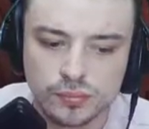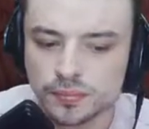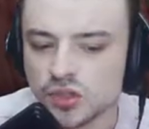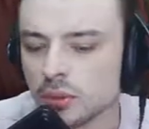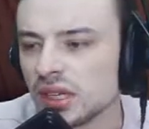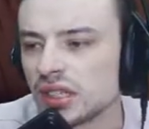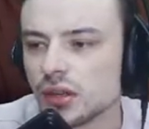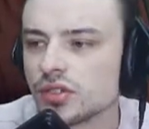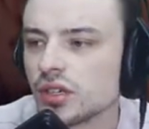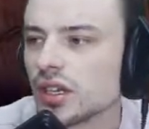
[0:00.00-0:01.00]
Sorry about that. I
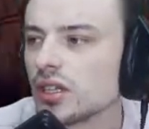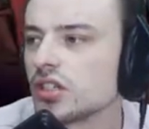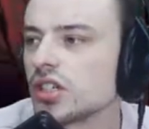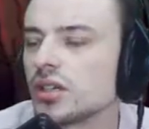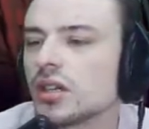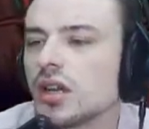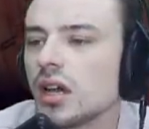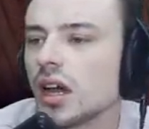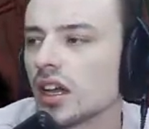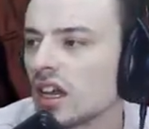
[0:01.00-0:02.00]
was looking at
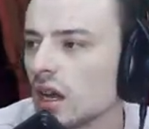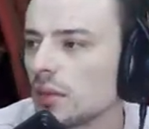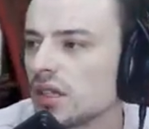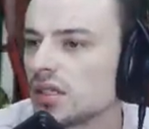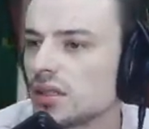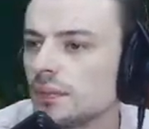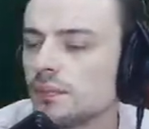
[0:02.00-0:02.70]
a comment.